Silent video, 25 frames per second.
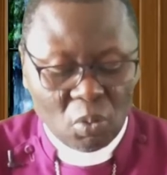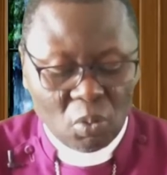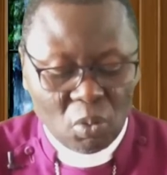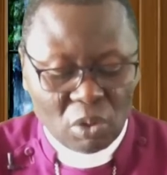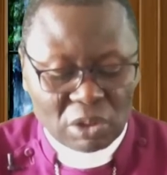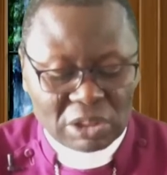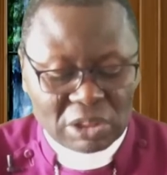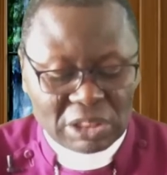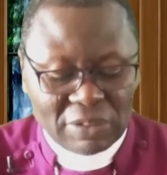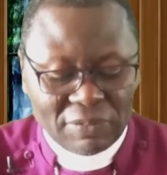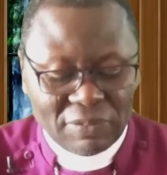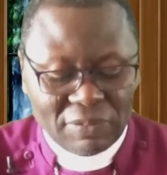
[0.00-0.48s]

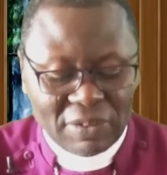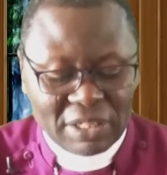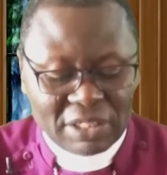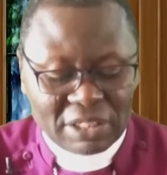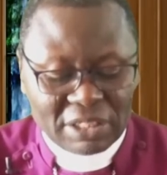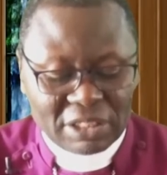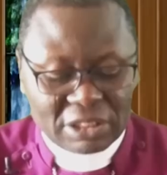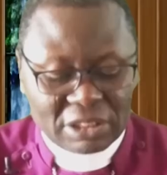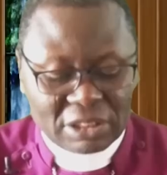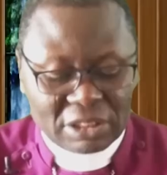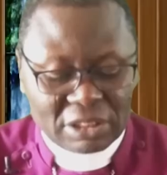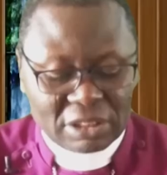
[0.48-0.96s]
Whatever
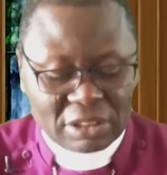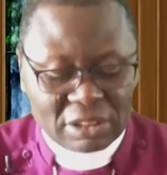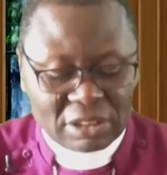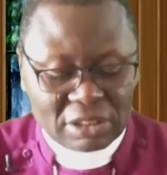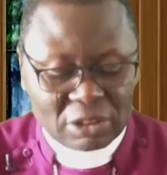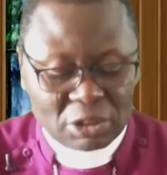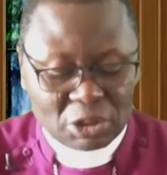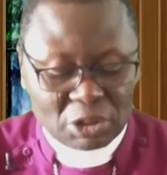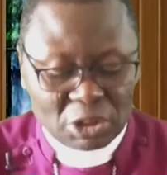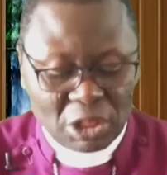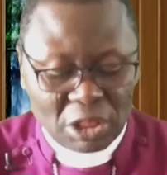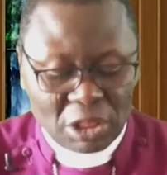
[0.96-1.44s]
the
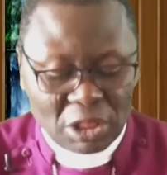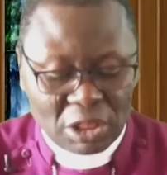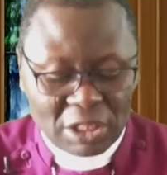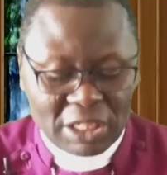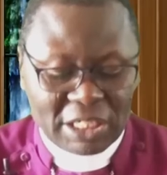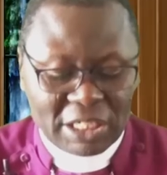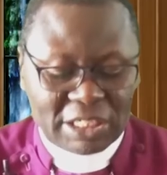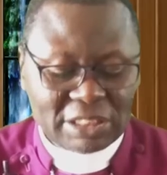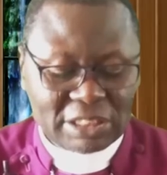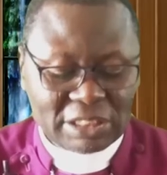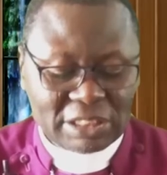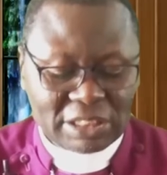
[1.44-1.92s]

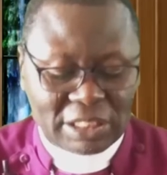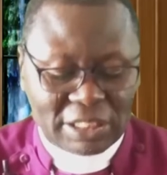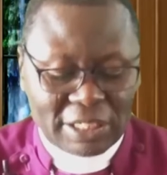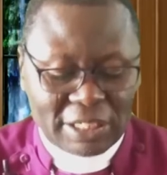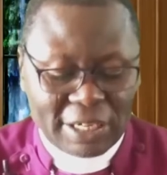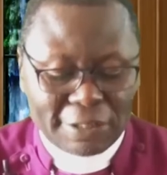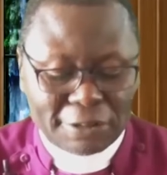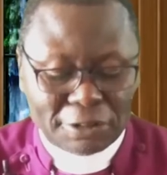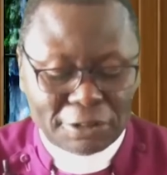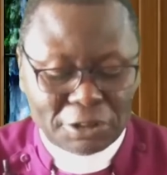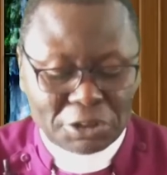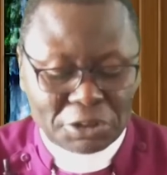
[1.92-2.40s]
threats
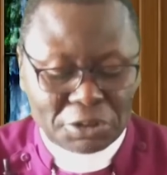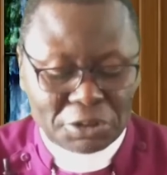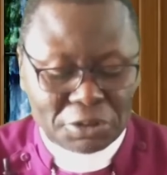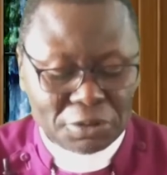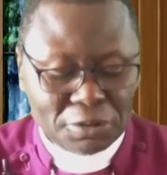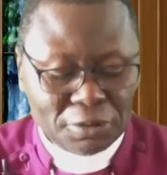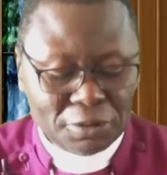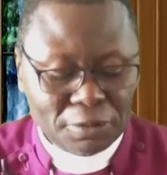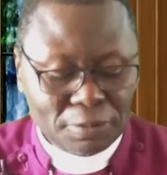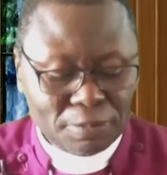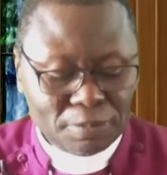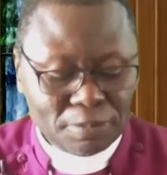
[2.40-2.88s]
around
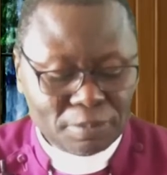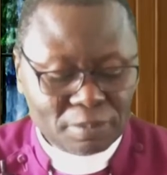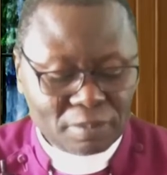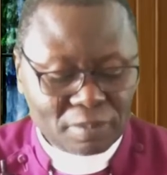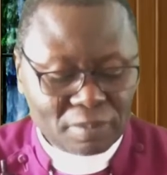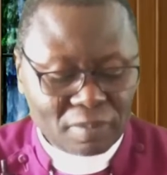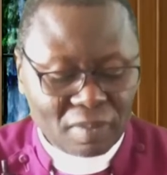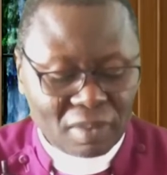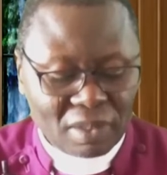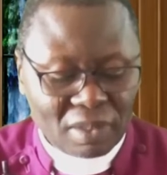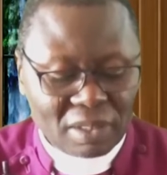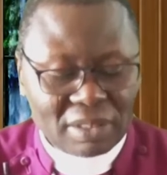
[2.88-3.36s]
you,
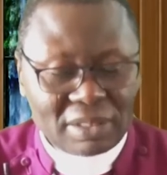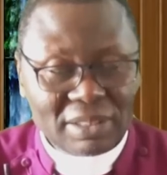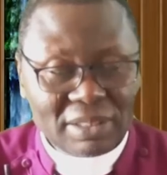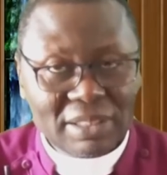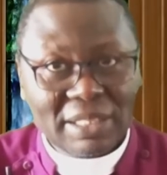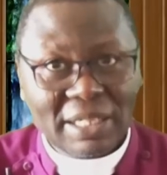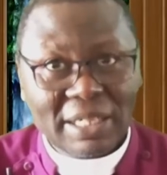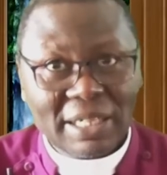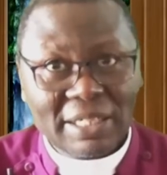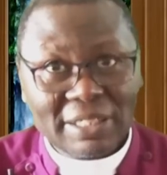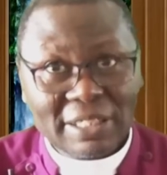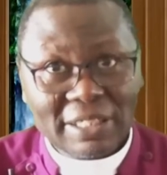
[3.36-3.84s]

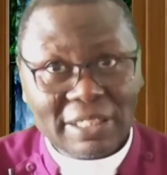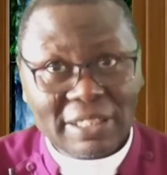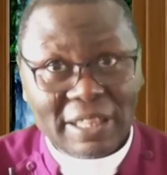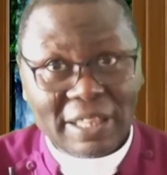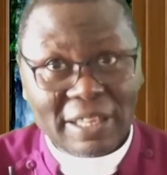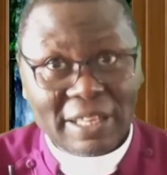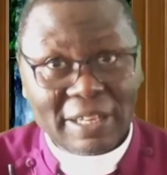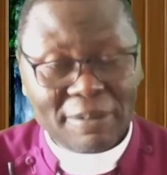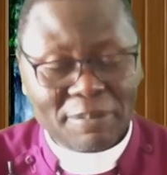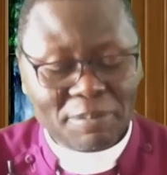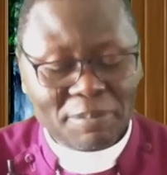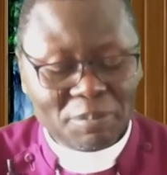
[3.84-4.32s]
direct
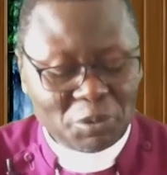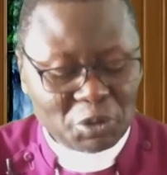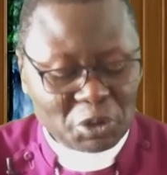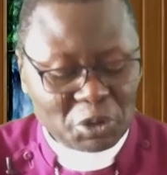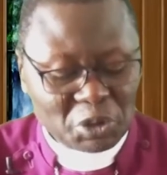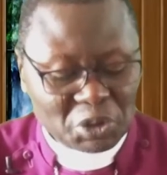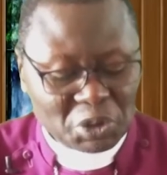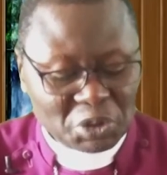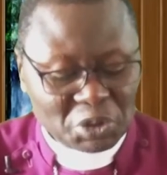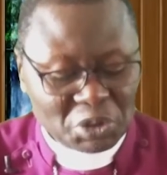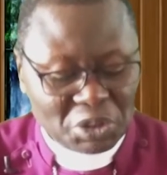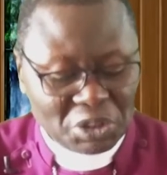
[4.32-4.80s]
them
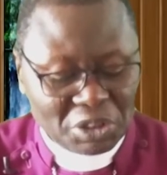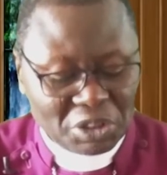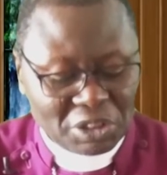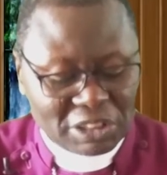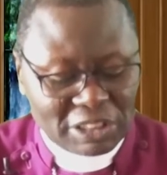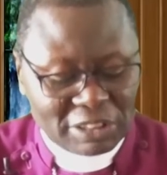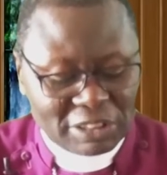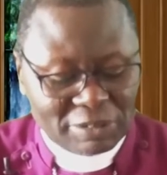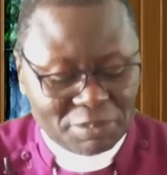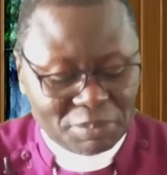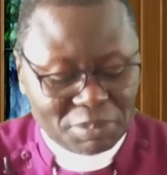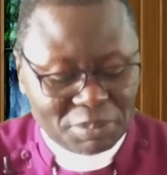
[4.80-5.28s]
to
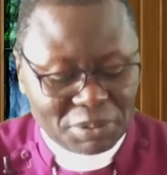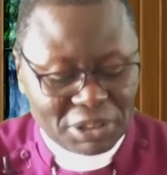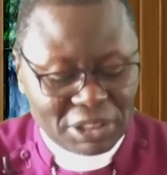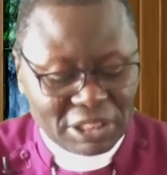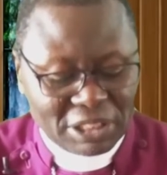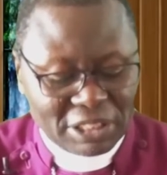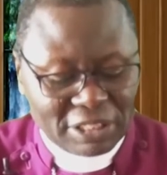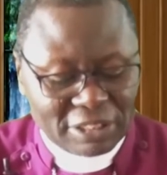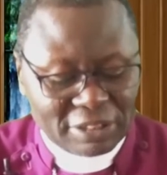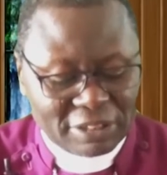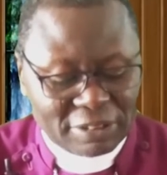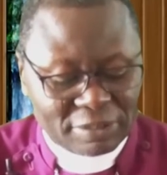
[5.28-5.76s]
God in
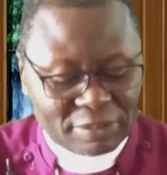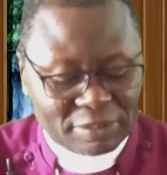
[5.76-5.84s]
prayer.